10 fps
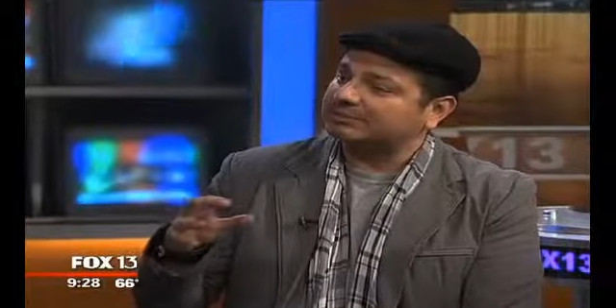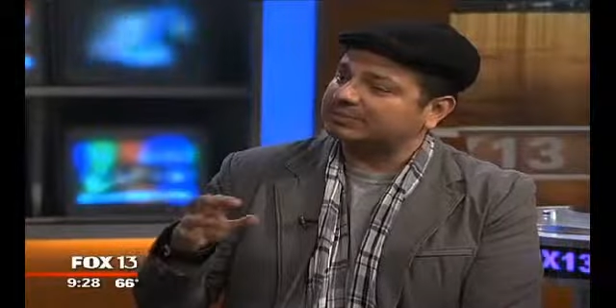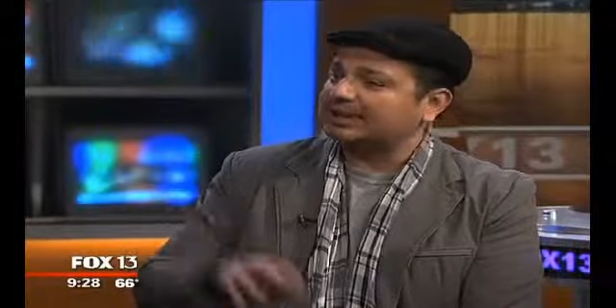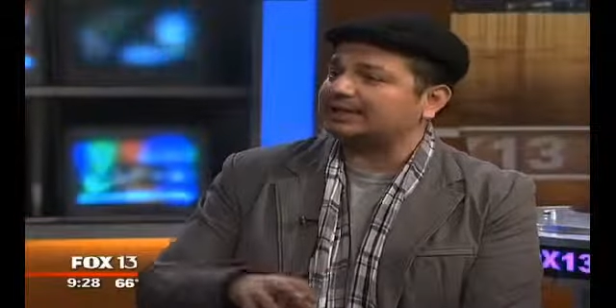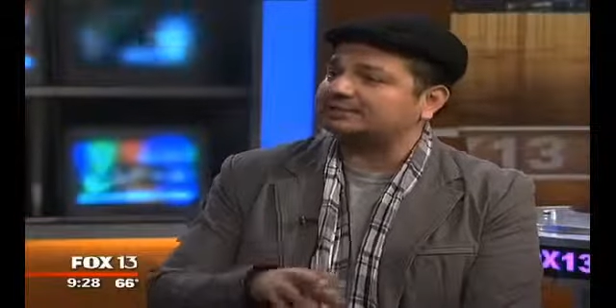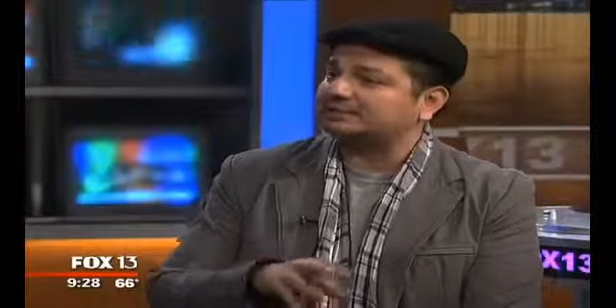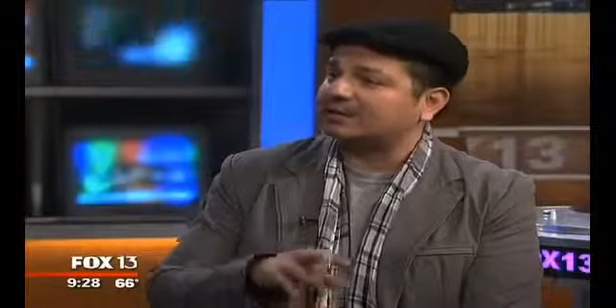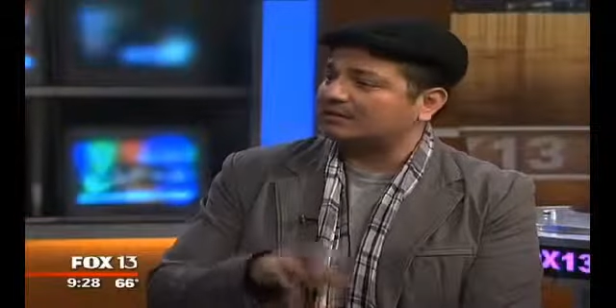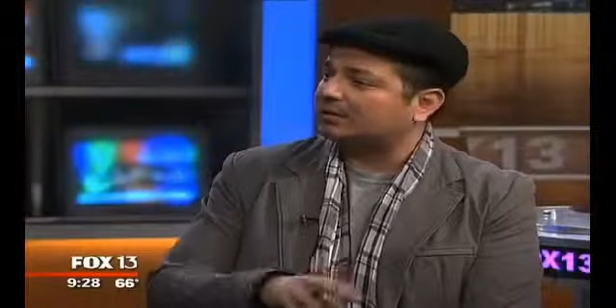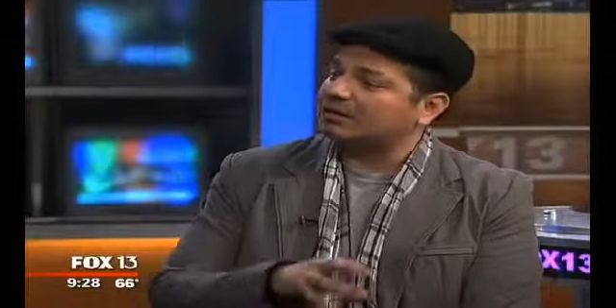plays
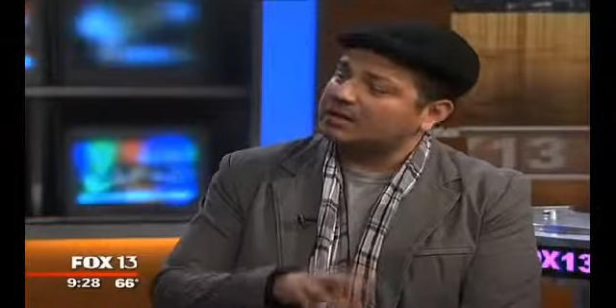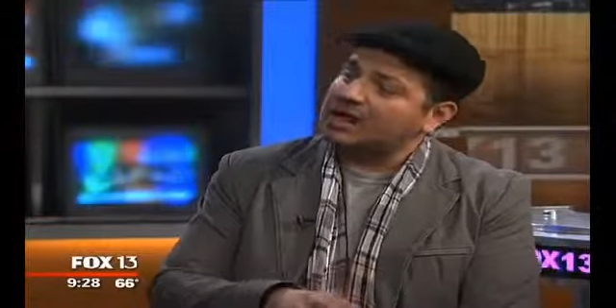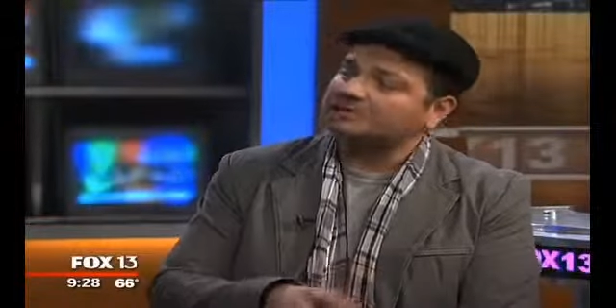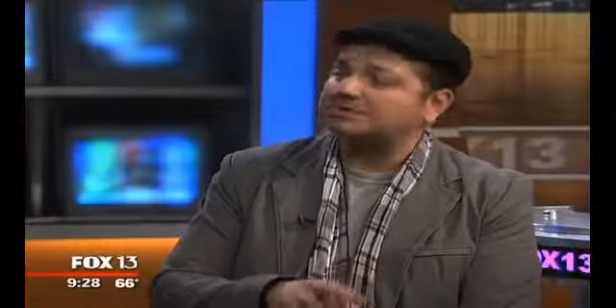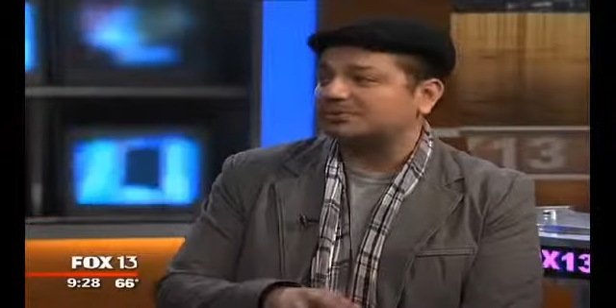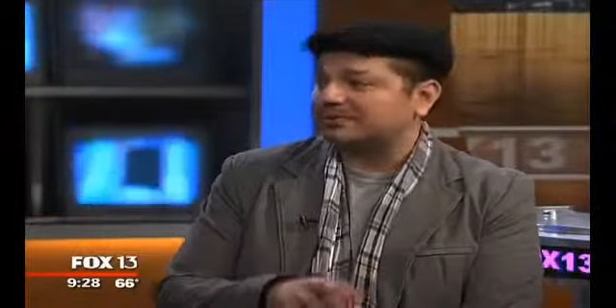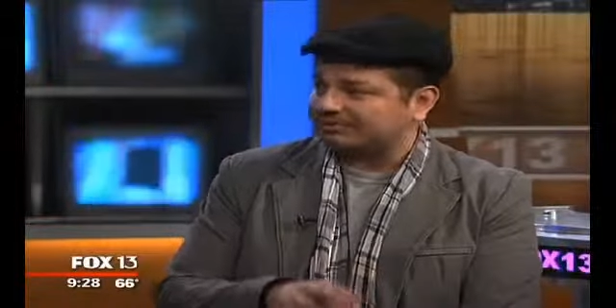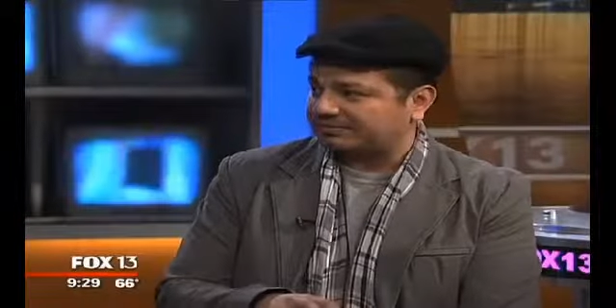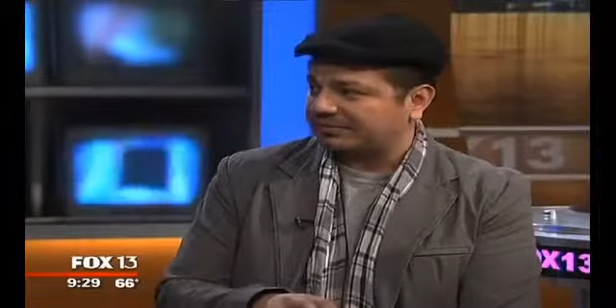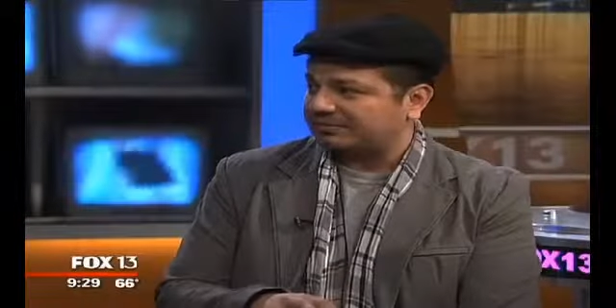Uncle Alonzo in the
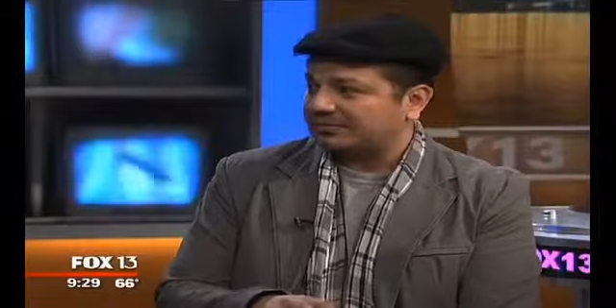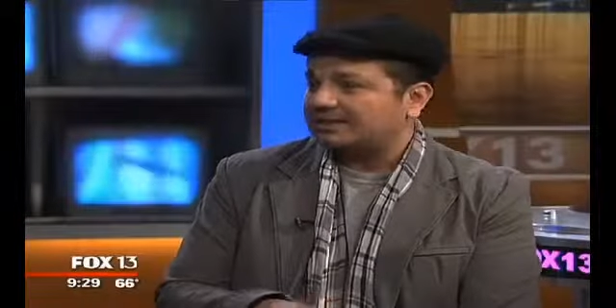film,